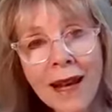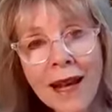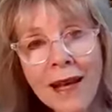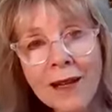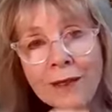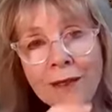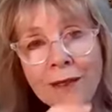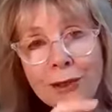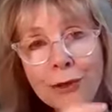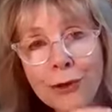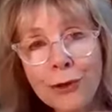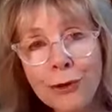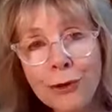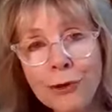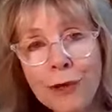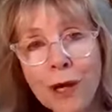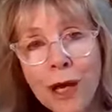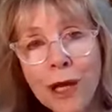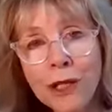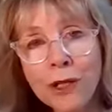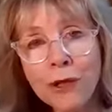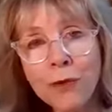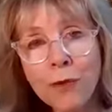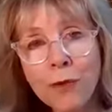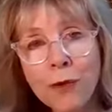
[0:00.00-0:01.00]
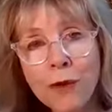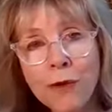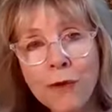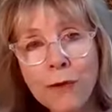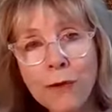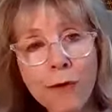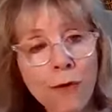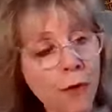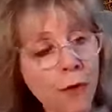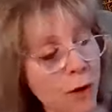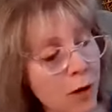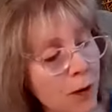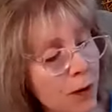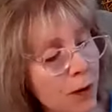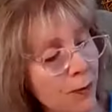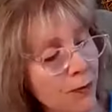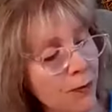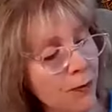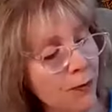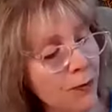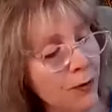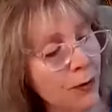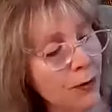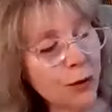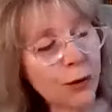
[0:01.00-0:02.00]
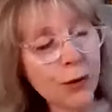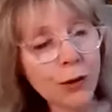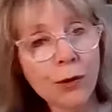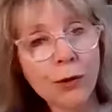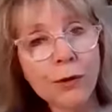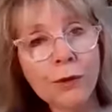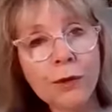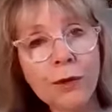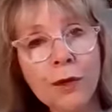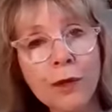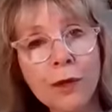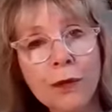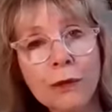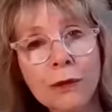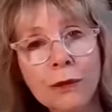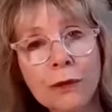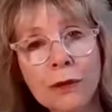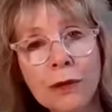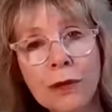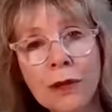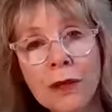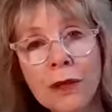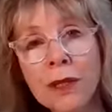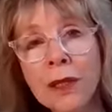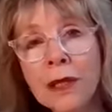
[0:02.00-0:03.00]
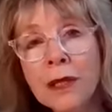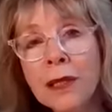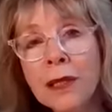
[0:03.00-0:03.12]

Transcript: And 2 days before the new moon,